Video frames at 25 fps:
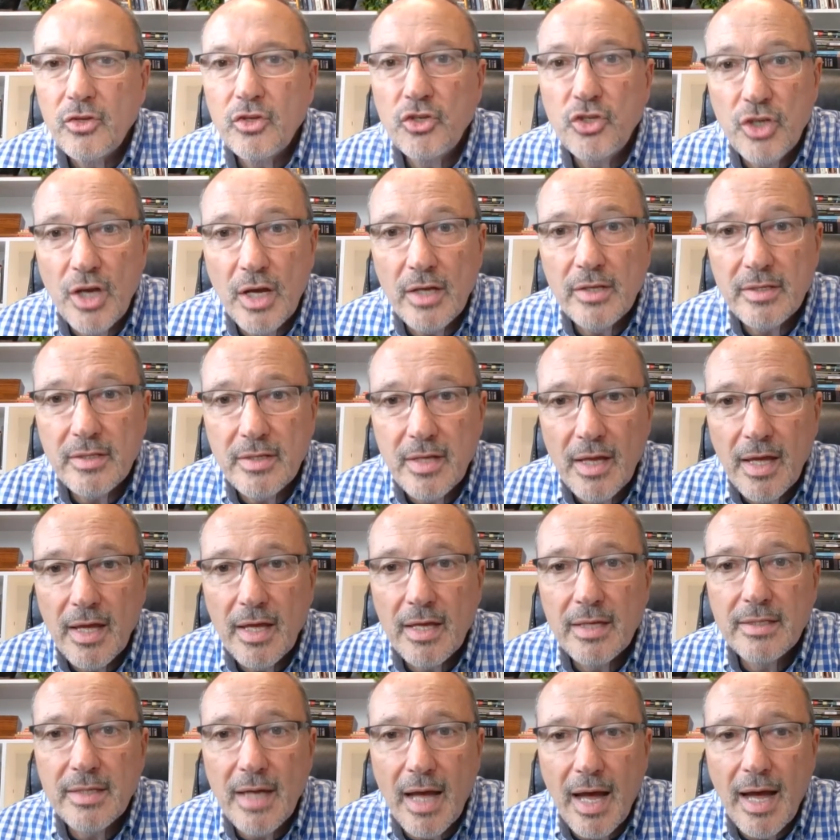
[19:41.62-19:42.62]
just
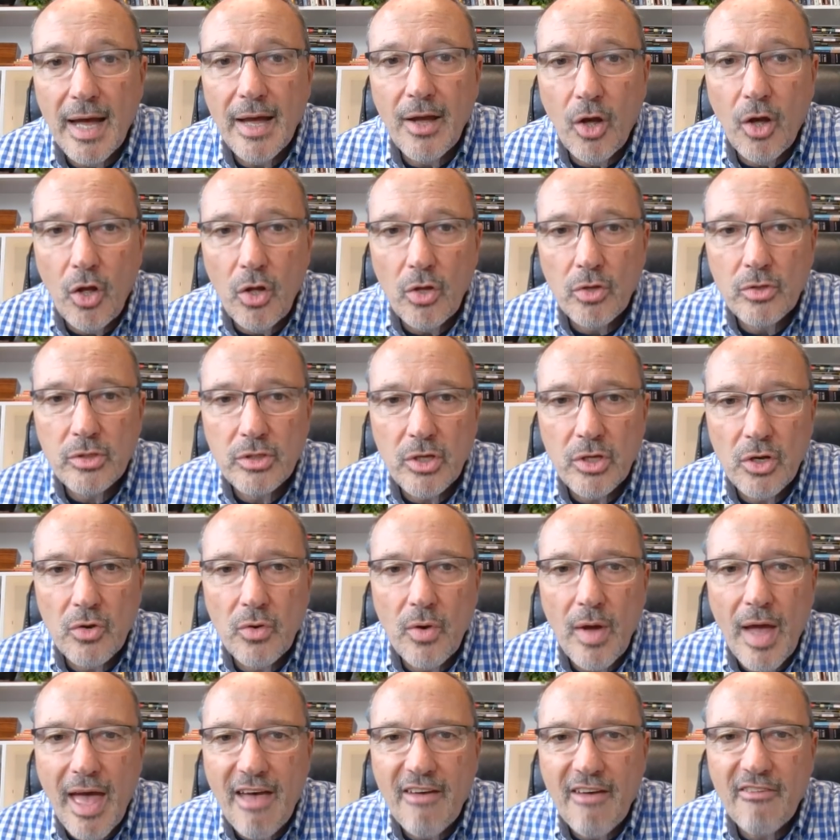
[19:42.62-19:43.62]
as I
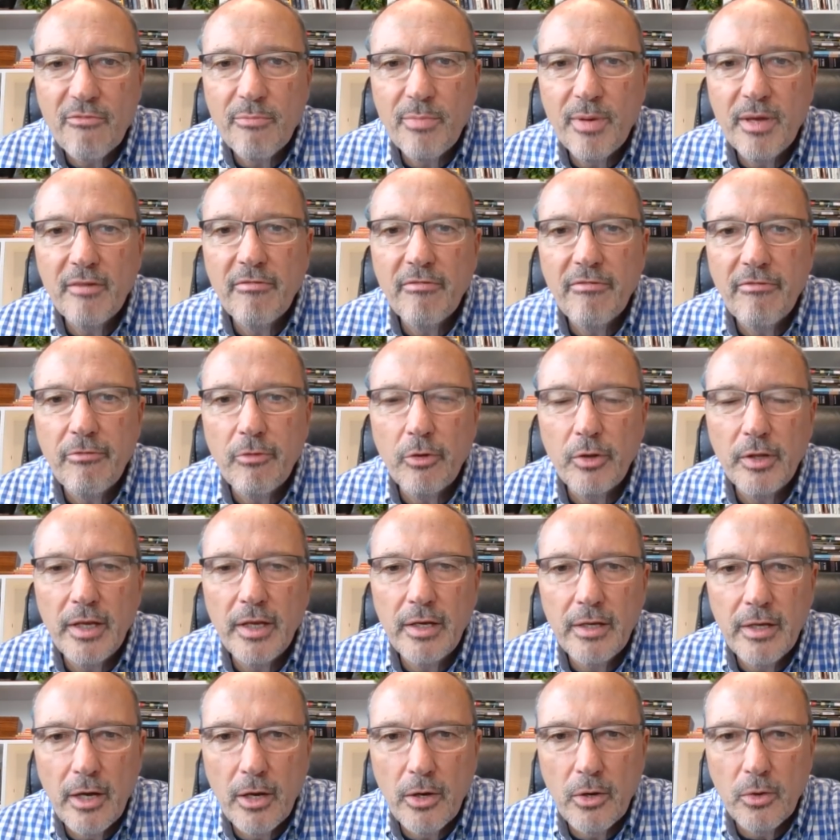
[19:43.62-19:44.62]
also have been
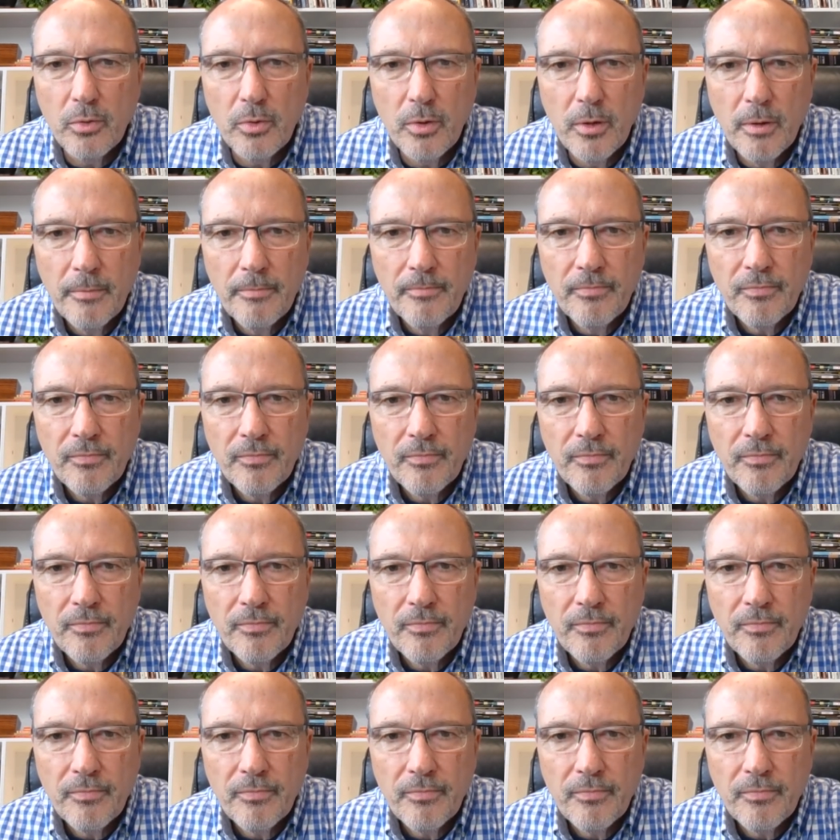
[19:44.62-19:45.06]
fully known.